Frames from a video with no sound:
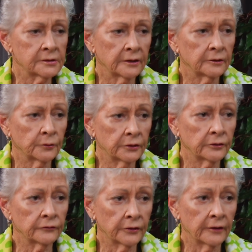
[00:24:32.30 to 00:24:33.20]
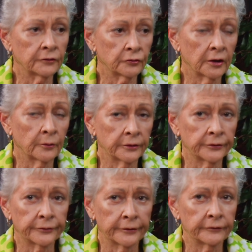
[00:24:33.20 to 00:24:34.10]
out in the winter if you have a dry
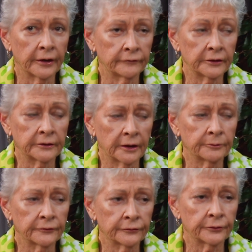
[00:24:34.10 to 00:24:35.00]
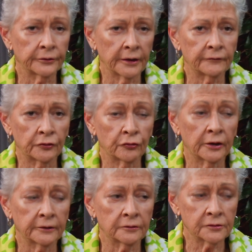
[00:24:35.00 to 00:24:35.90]
winter. I've done that before. I have to
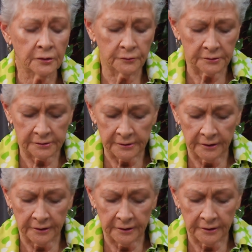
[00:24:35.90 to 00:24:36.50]
drag those hoses out.